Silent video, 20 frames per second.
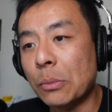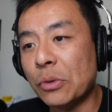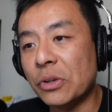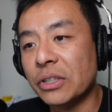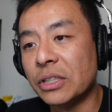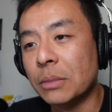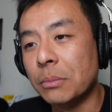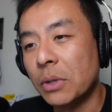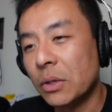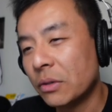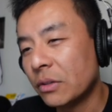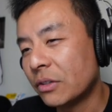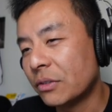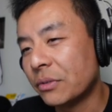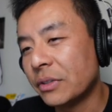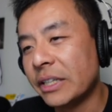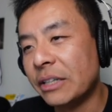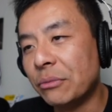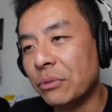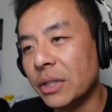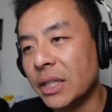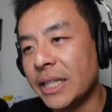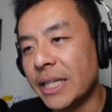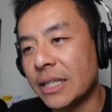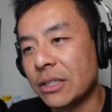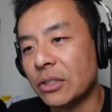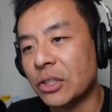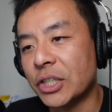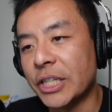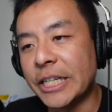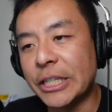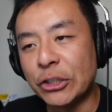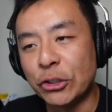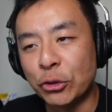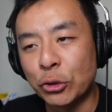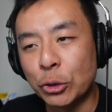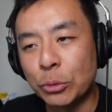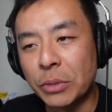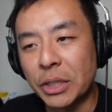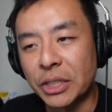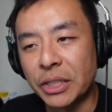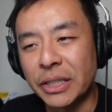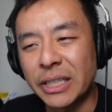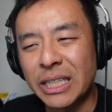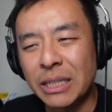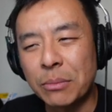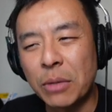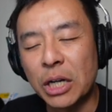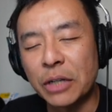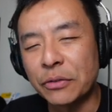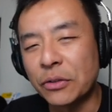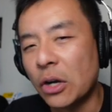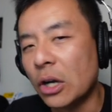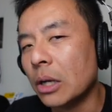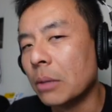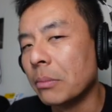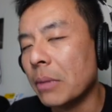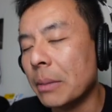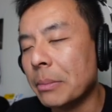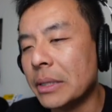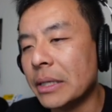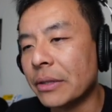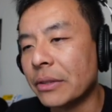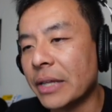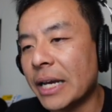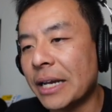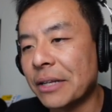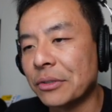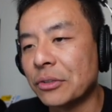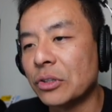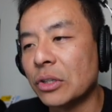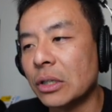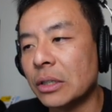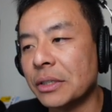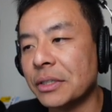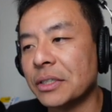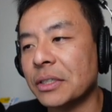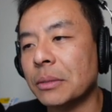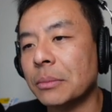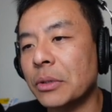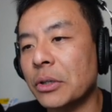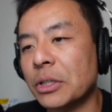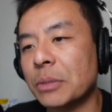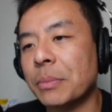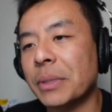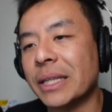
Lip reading: Whereas the Model 3 really hasn't changed too much. I think it might have gone up maybe $1,000 at the most.